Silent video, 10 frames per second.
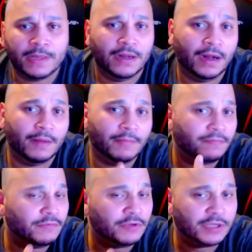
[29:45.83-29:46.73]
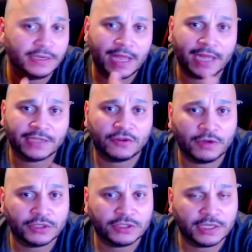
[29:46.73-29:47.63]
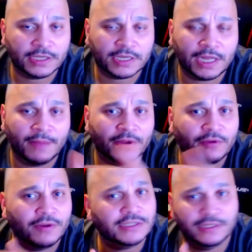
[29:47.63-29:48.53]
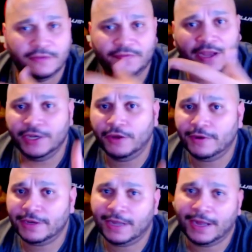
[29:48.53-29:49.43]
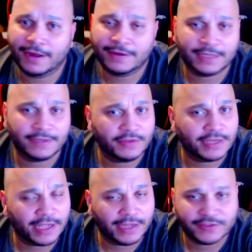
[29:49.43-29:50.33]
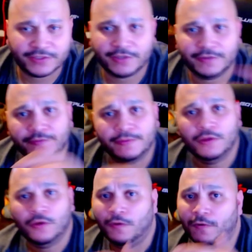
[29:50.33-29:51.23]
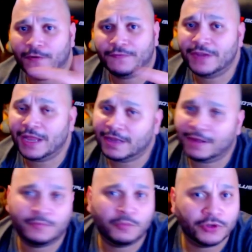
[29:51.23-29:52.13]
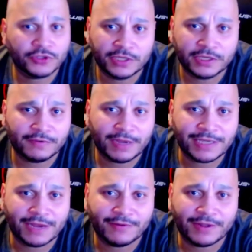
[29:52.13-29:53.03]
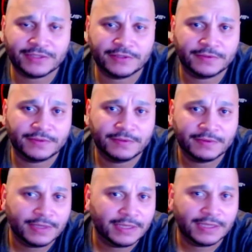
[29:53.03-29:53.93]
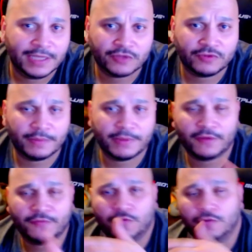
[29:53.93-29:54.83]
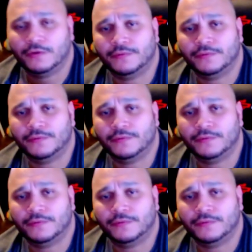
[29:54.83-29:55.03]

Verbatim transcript: Um, you can ask a question in the comment question. If I know it, I'll give you the answer. Or if not, I'll point you in the right direction. That's what I'm here for.